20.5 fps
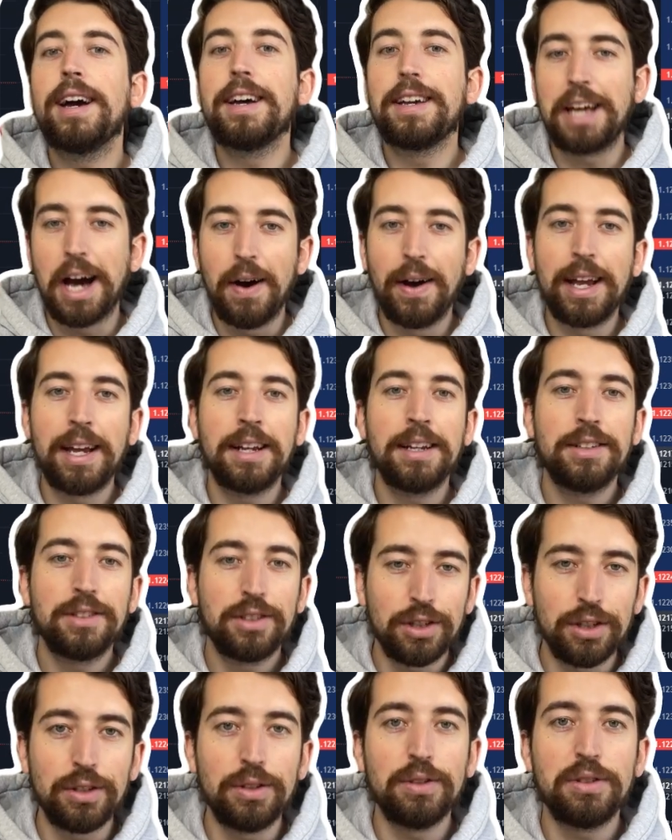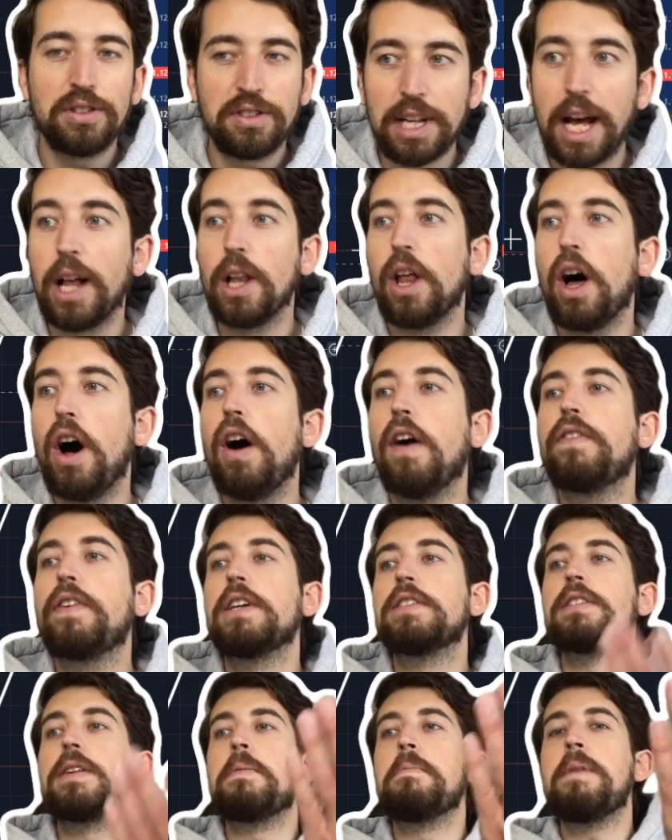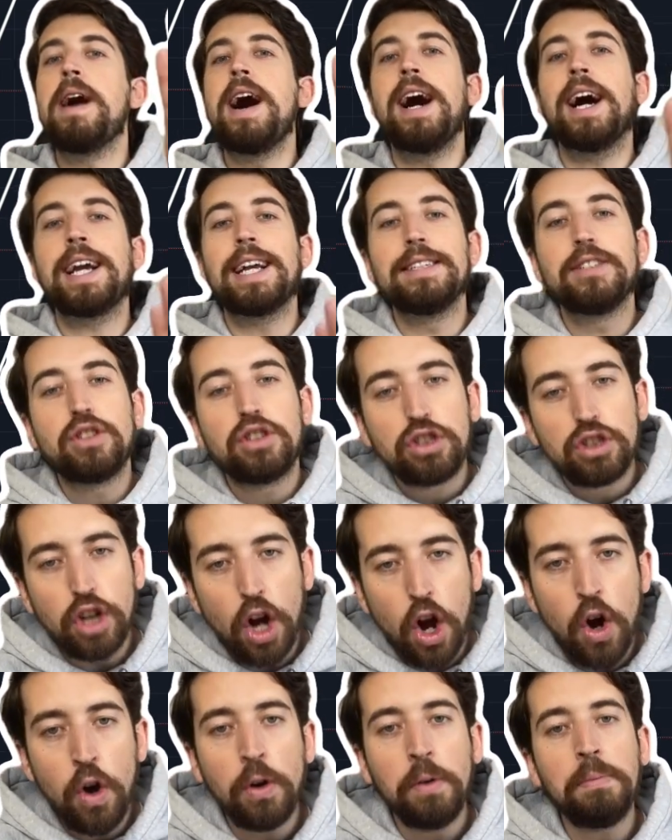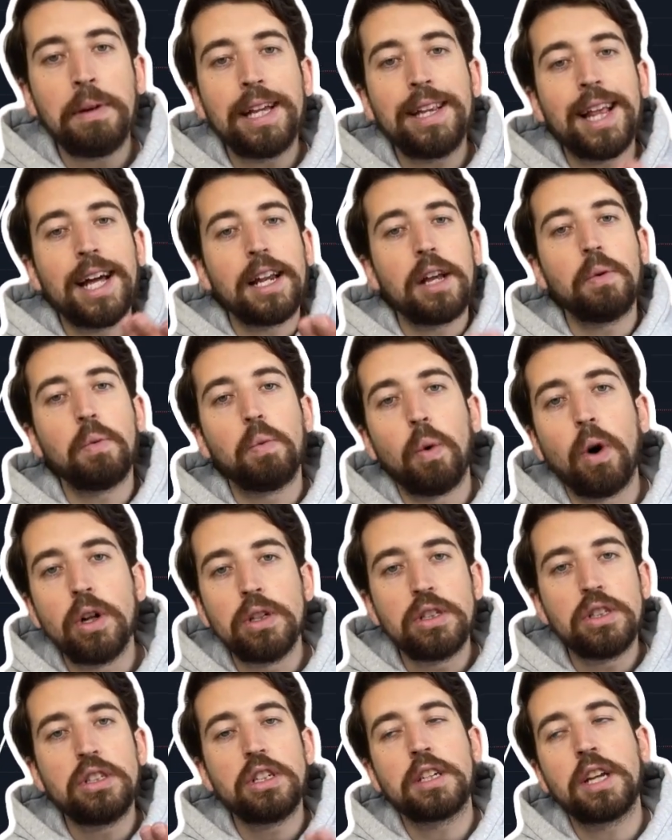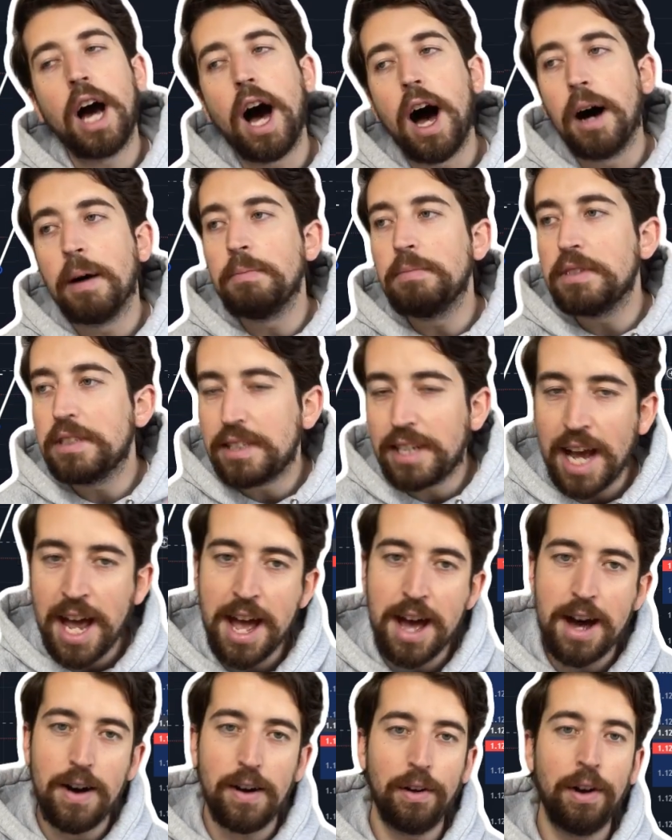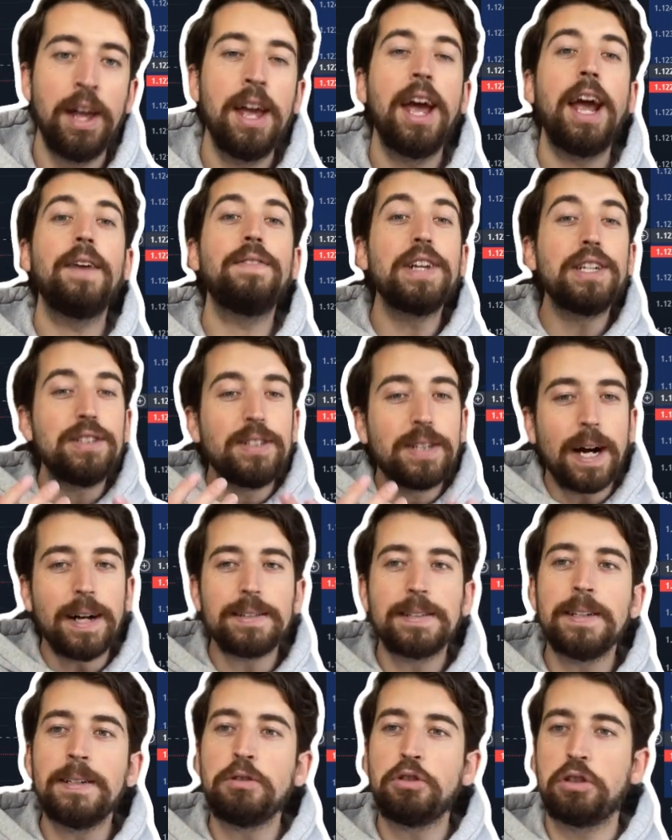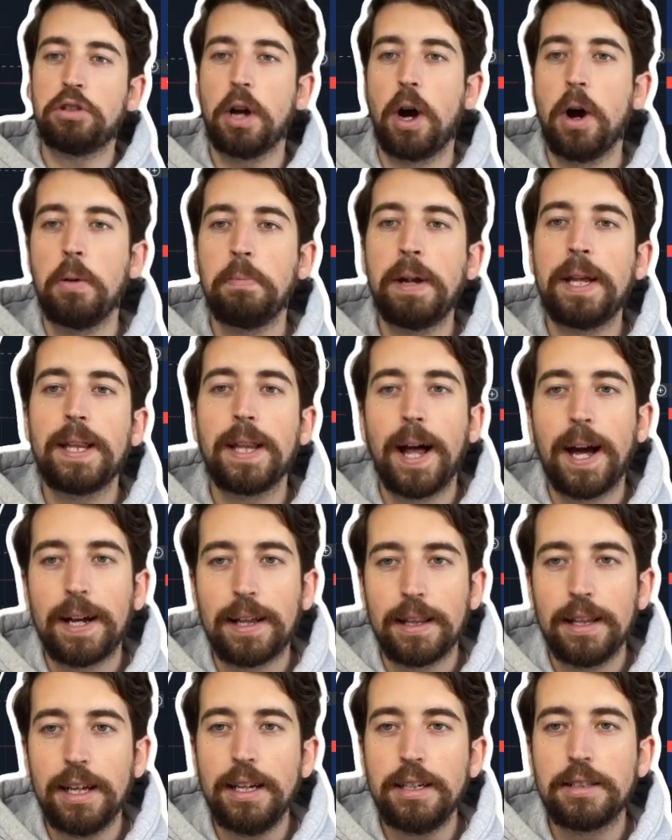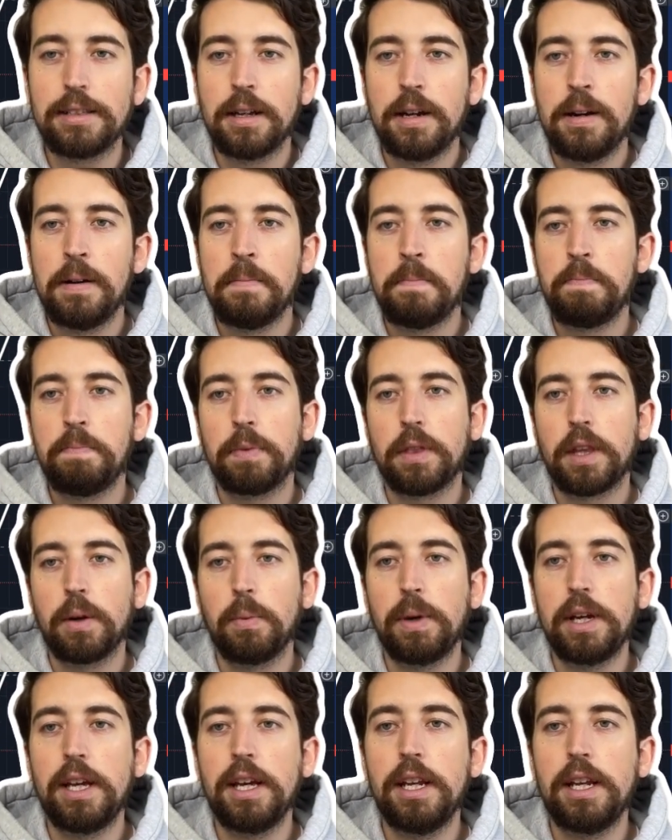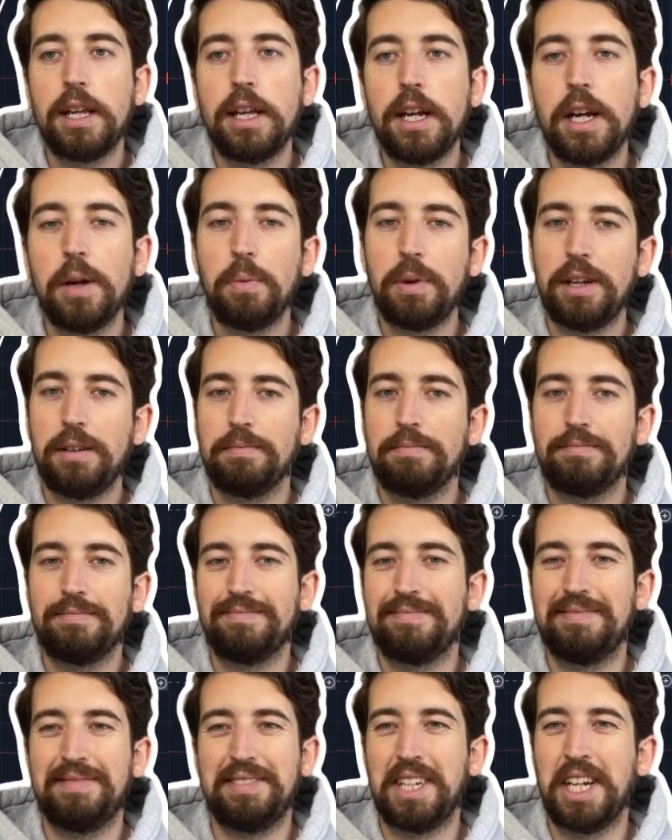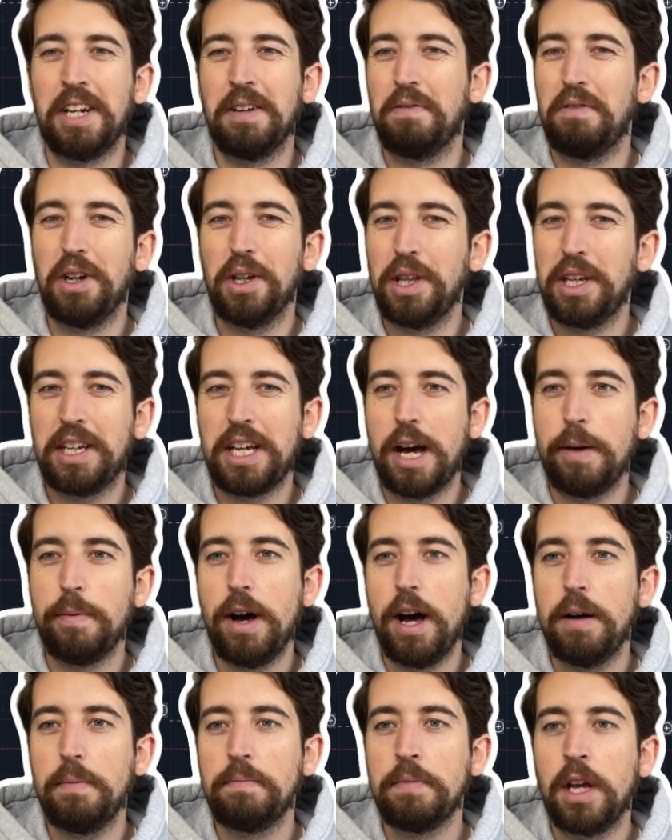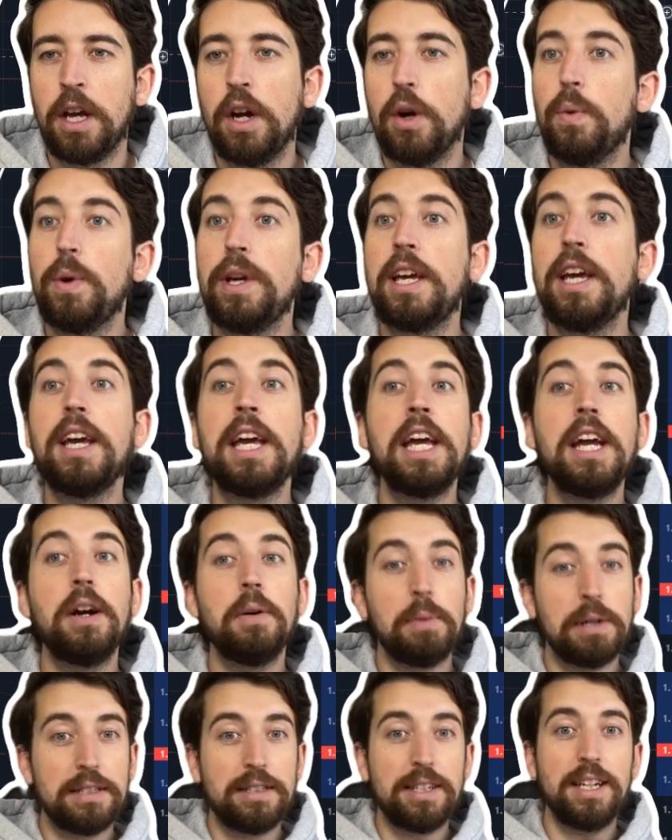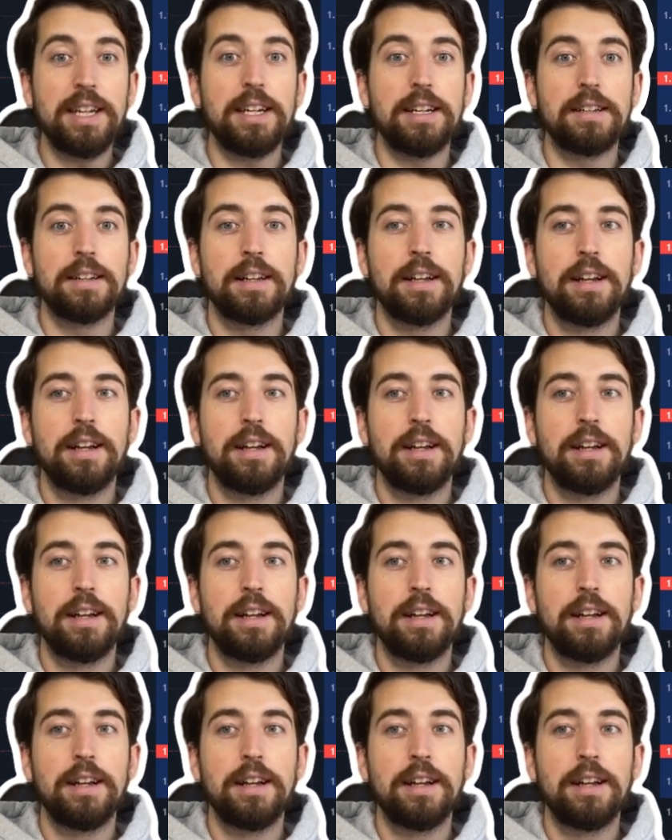going to sell off because the market's shown me that it wants to come down. If it doesn't show me like this, we hit here and we didn't really come up. We hit here and we did,